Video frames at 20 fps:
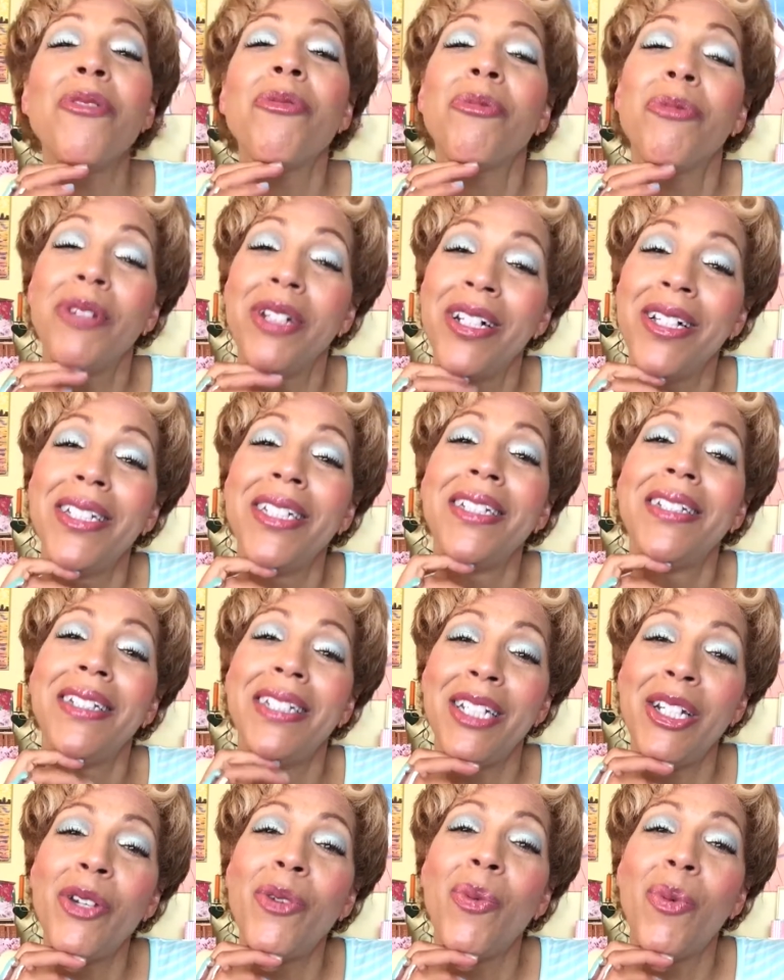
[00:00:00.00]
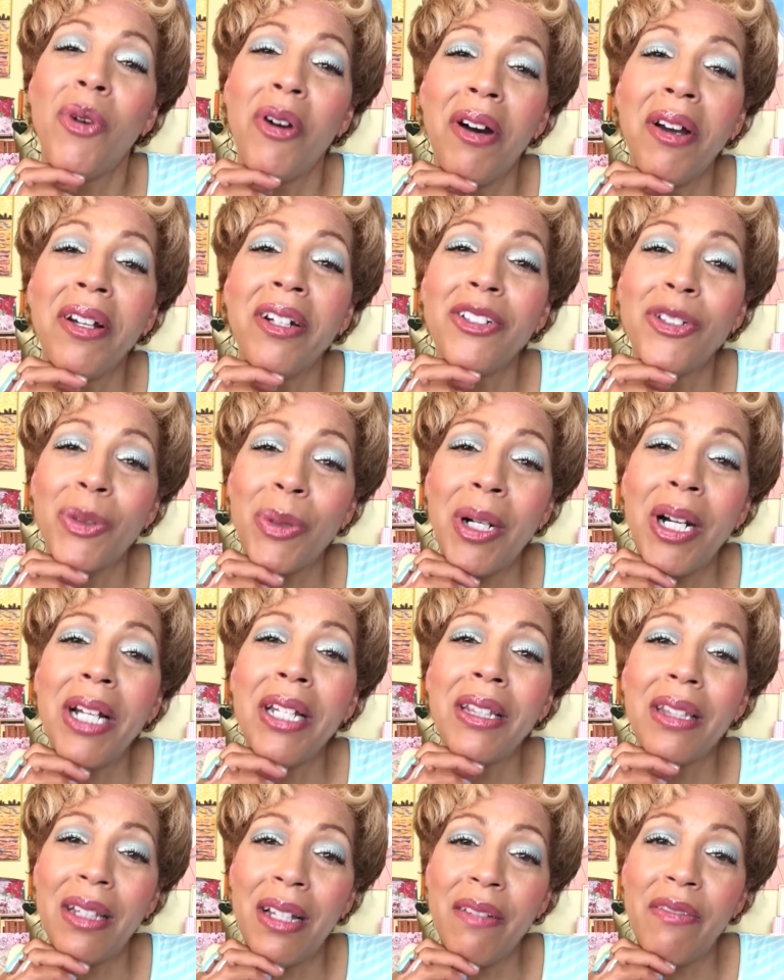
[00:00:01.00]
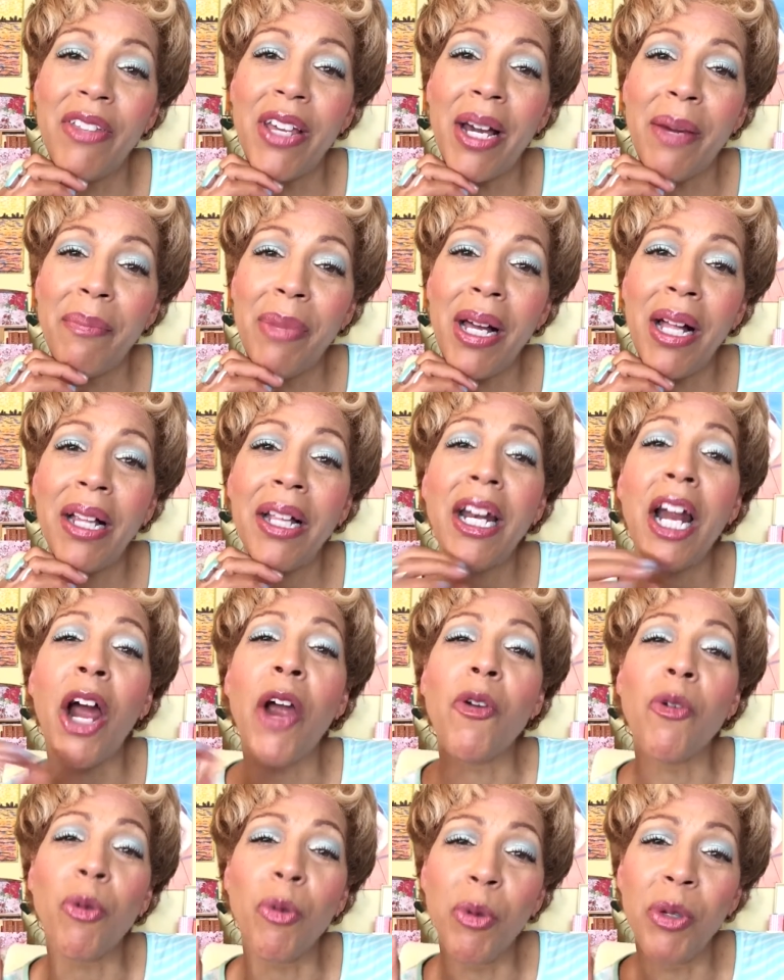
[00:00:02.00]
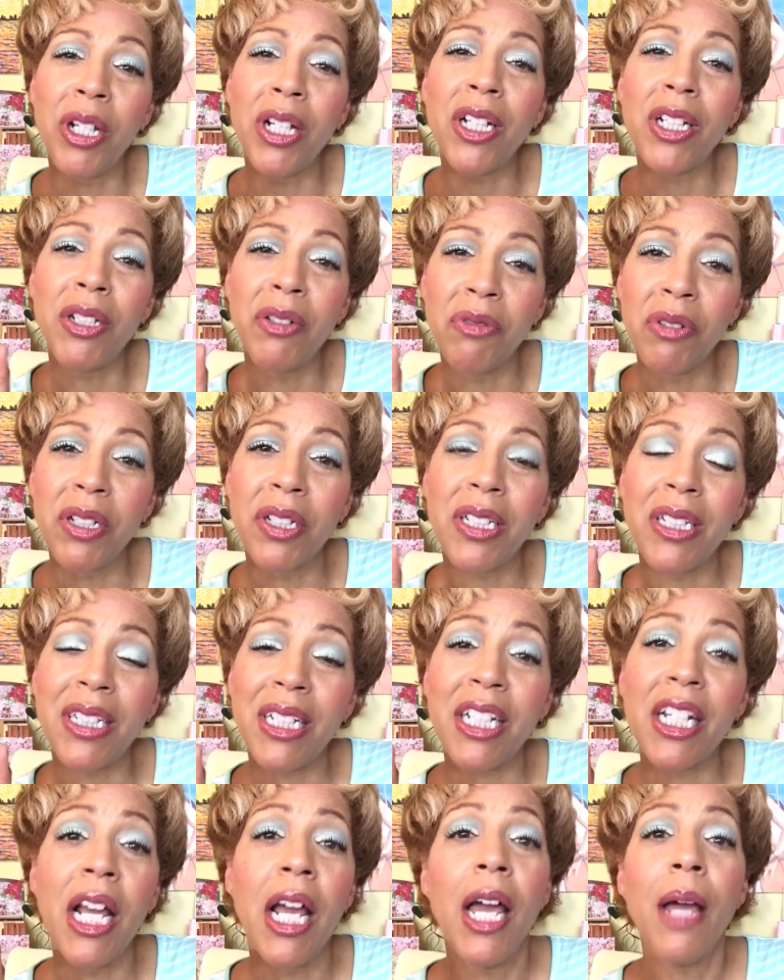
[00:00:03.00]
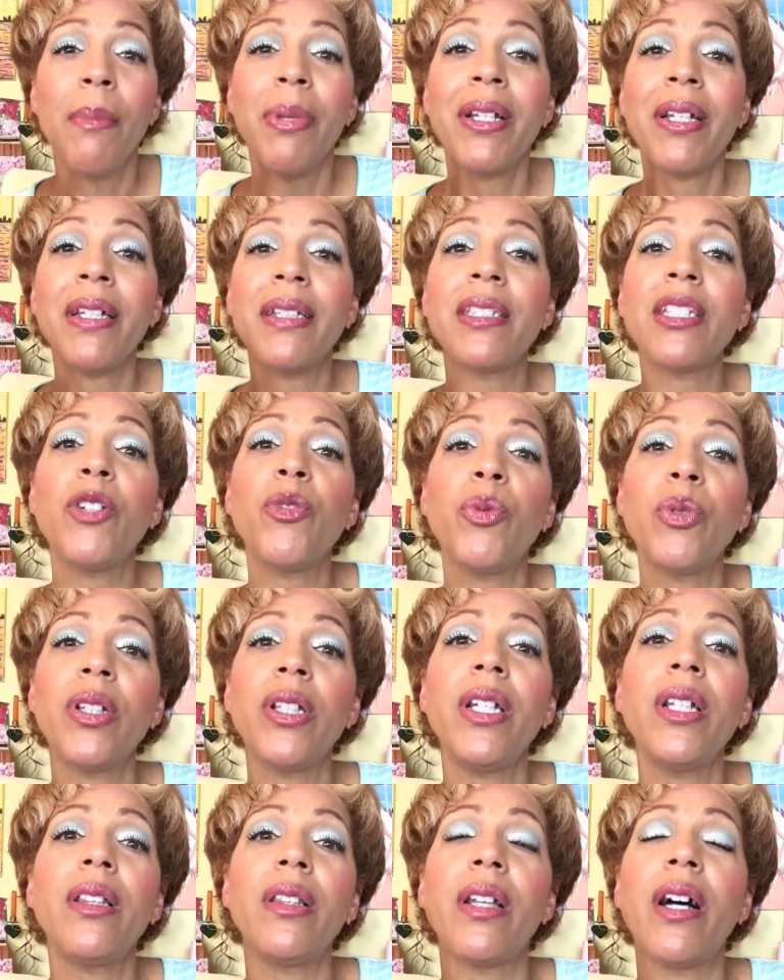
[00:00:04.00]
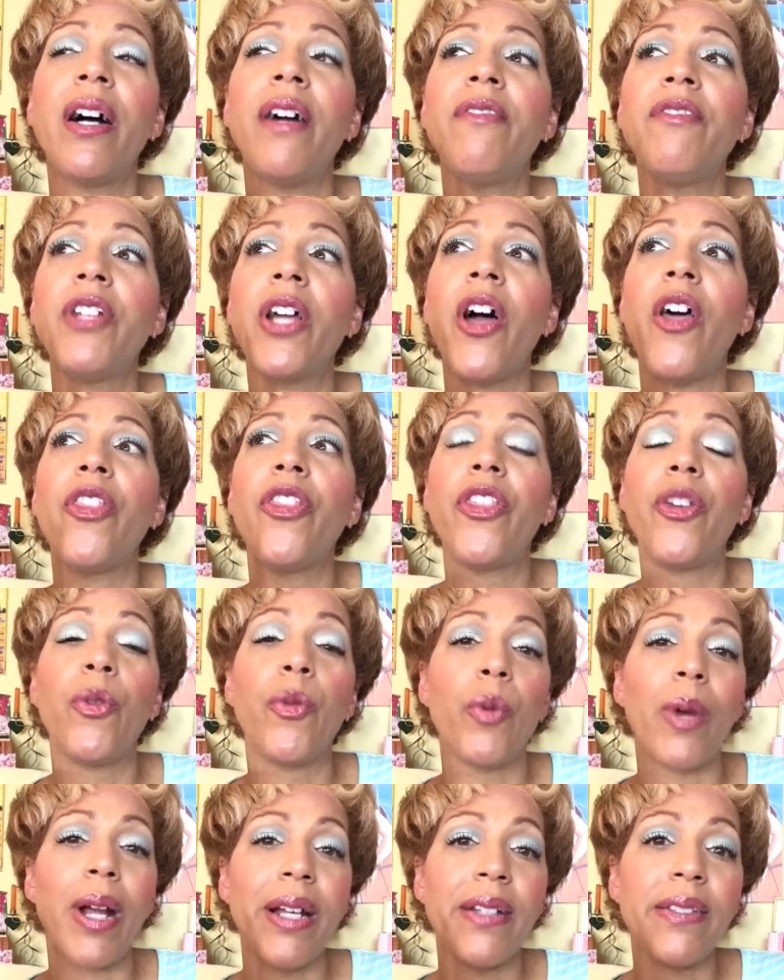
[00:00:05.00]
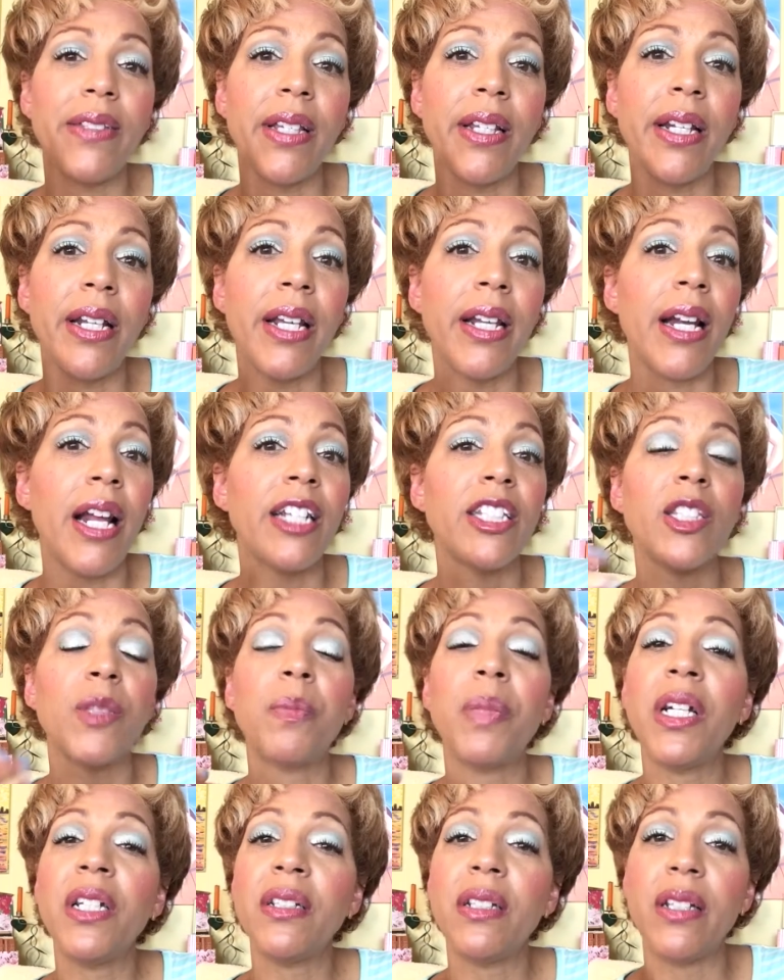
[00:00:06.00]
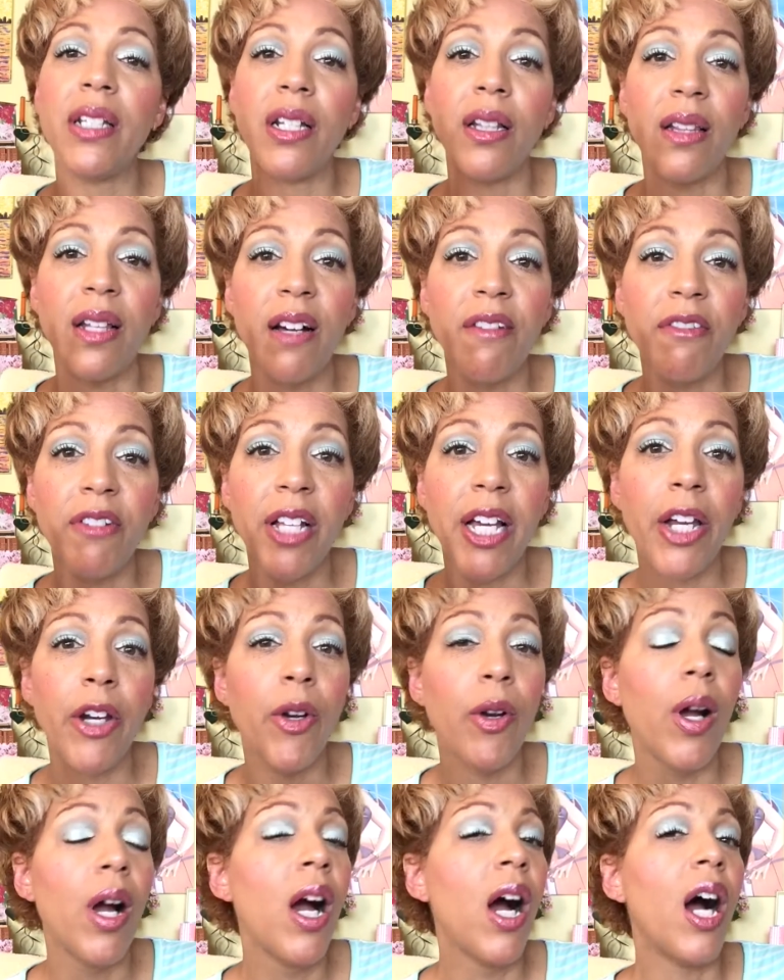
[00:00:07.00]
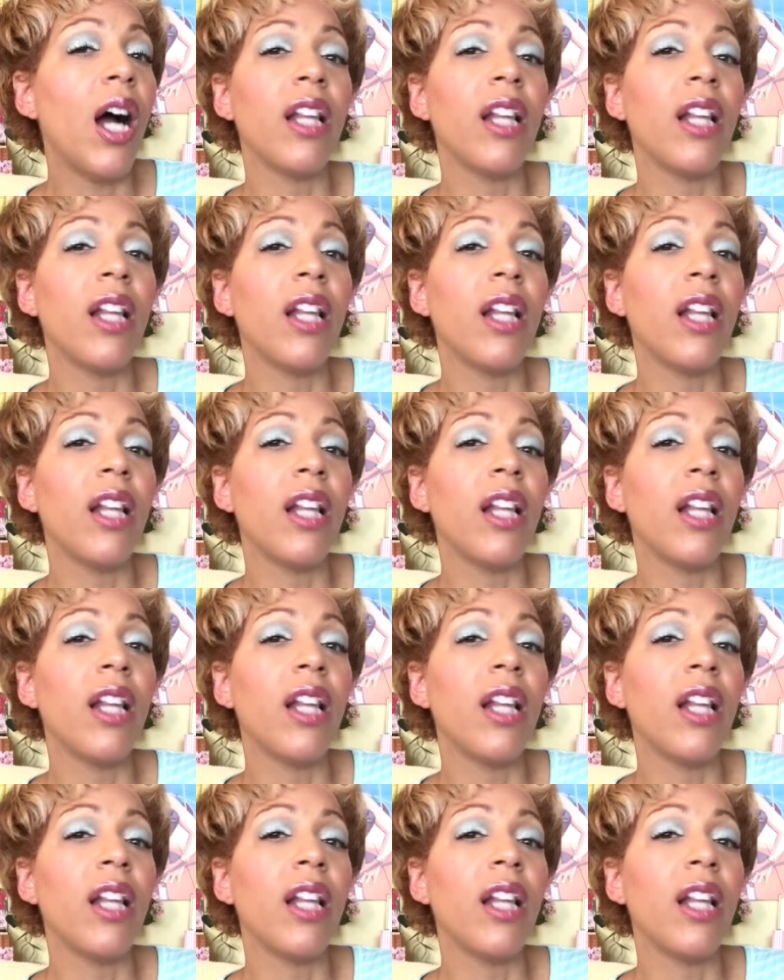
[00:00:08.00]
I really did want to try and love that palette. I really, really did. Because I really loved the reds in it, especially Love Letter.